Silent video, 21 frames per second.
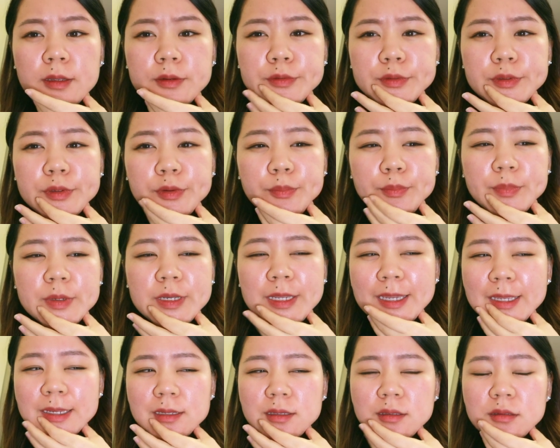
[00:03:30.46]
I don't know,
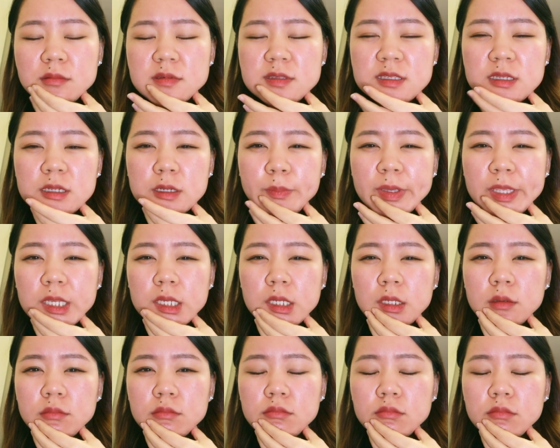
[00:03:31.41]
banana,
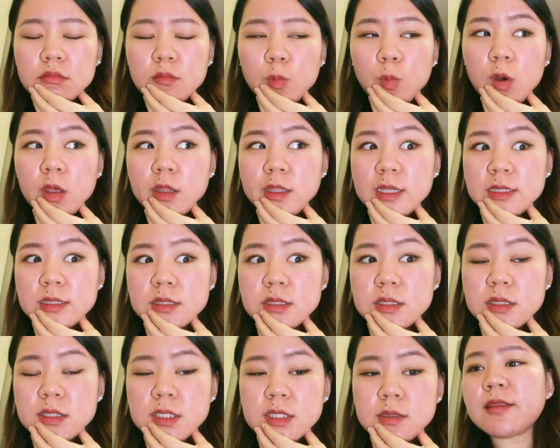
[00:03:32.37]
cinnamon,
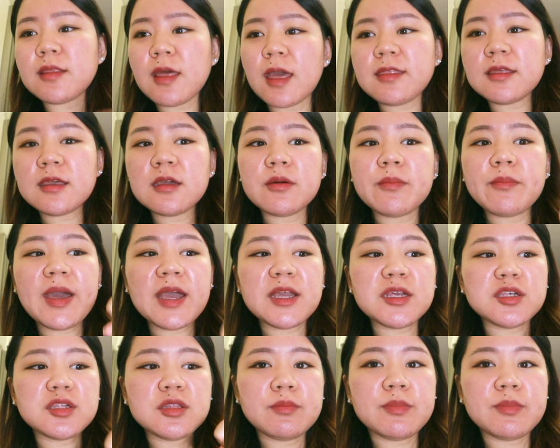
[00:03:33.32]
walnuts. I think I'll mash the